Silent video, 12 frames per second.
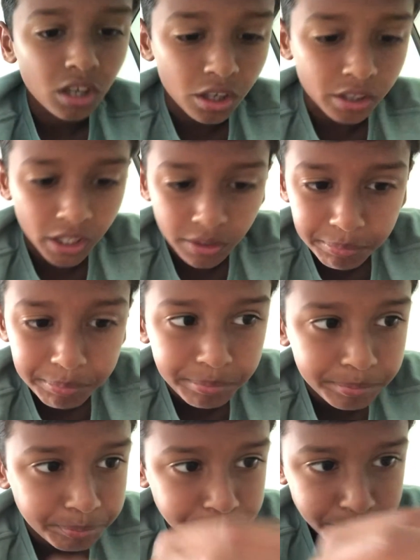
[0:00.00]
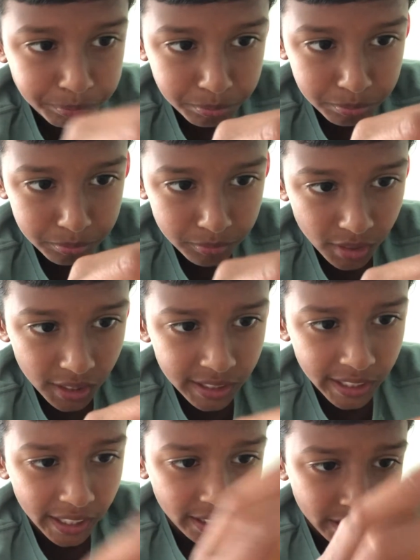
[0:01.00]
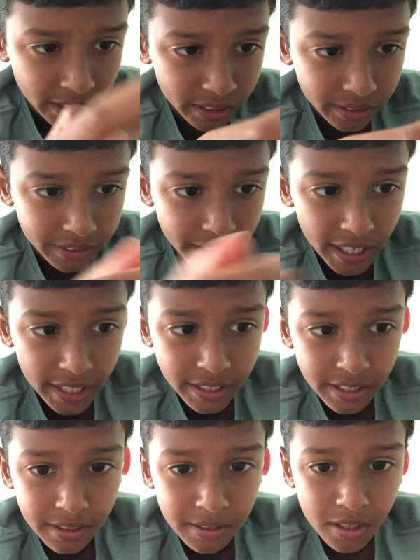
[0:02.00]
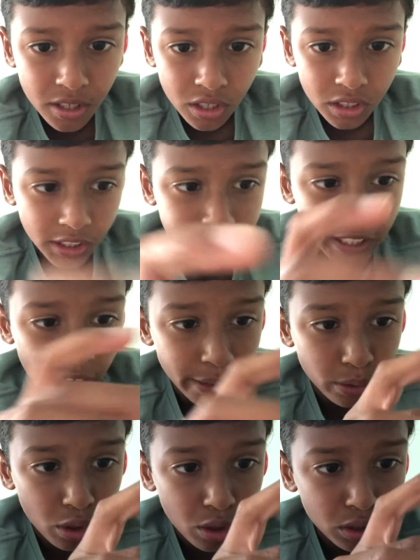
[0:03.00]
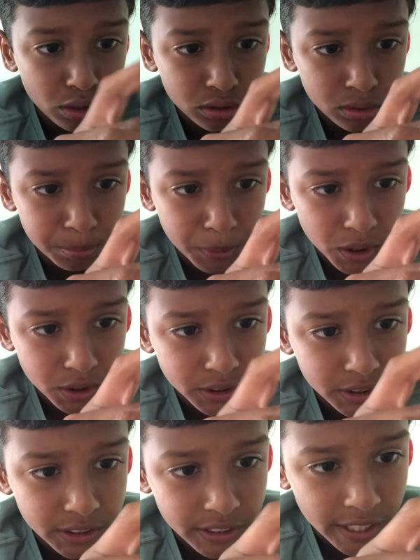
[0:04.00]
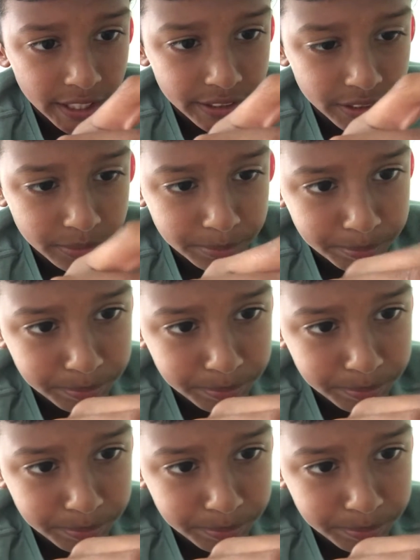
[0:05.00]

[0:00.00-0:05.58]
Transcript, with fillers: okay and then let's add all the parts together.